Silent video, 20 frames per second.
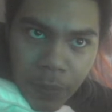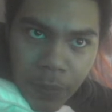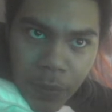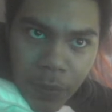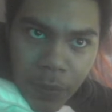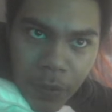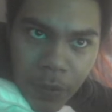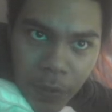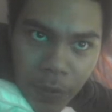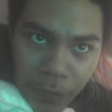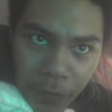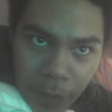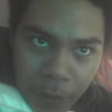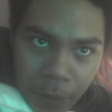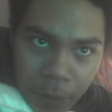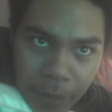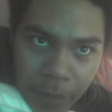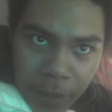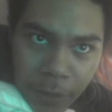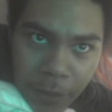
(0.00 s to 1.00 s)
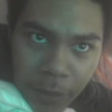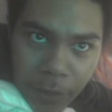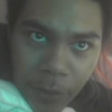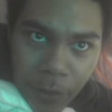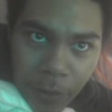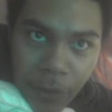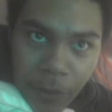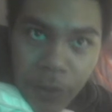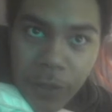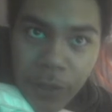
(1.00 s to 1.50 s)
the filmmakers are
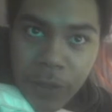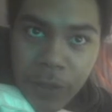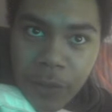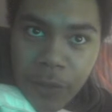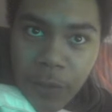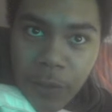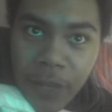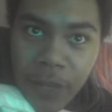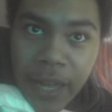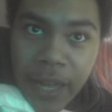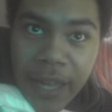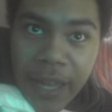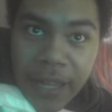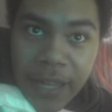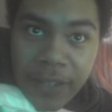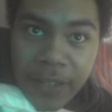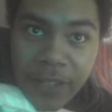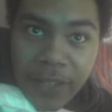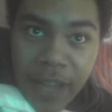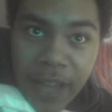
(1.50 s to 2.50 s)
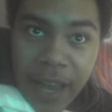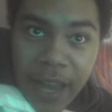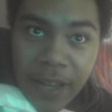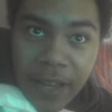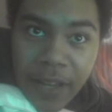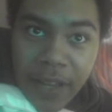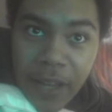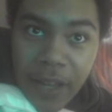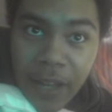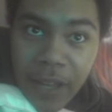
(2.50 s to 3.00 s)
gonna do that
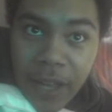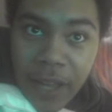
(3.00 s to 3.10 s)
exact uh,